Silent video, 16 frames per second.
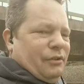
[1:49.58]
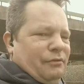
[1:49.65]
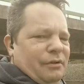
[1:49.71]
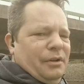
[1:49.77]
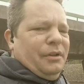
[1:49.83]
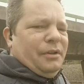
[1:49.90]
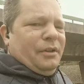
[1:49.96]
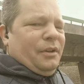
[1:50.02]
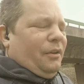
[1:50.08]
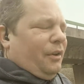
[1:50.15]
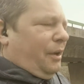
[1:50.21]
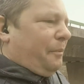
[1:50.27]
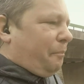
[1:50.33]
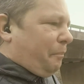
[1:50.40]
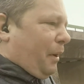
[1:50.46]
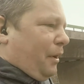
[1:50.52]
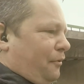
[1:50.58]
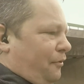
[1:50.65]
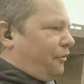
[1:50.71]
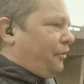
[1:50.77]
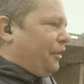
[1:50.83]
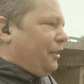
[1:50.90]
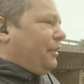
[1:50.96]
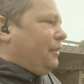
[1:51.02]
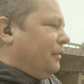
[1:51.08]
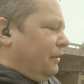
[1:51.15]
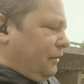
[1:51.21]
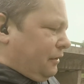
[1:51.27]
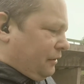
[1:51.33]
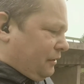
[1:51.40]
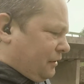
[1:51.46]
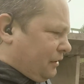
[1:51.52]
So Rowan and I are both
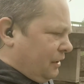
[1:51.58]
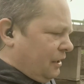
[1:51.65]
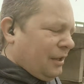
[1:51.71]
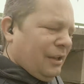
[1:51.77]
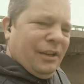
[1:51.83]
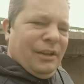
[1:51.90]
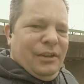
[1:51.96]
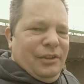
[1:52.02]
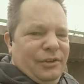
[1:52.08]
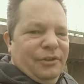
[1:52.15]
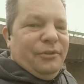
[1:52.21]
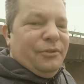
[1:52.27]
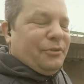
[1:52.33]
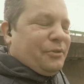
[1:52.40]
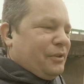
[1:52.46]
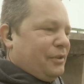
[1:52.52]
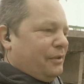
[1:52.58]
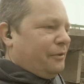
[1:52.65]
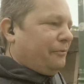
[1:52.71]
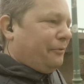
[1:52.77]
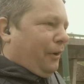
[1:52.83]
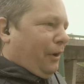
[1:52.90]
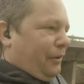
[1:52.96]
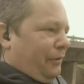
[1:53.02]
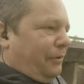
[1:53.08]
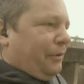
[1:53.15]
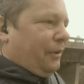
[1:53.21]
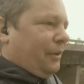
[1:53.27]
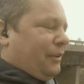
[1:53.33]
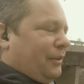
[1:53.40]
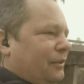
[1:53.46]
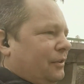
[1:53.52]
using the five,
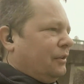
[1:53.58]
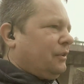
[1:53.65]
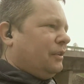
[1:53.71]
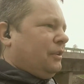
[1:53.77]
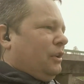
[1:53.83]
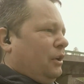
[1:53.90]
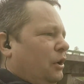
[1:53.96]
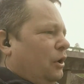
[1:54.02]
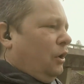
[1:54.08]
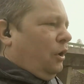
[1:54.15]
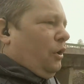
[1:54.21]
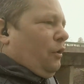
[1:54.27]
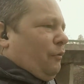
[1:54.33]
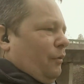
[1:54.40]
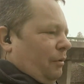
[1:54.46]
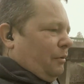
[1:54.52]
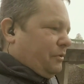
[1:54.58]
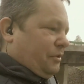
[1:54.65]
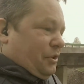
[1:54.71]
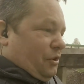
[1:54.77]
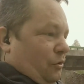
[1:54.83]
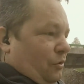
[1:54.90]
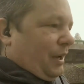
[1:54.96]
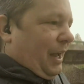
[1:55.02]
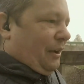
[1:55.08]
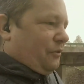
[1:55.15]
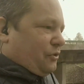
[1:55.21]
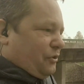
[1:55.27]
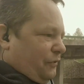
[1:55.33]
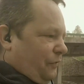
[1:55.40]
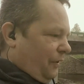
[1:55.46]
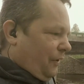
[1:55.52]
what's it called,
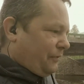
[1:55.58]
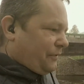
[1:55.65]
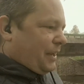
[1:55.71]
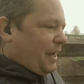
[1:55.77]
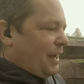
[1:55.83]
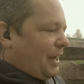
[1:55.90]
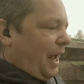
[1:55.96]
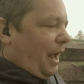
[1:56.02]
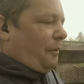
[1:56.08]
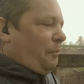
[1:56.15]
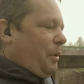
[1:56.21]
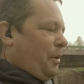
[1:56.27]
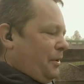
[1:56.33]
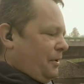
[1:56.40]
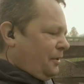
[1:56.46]
Couch to five K app.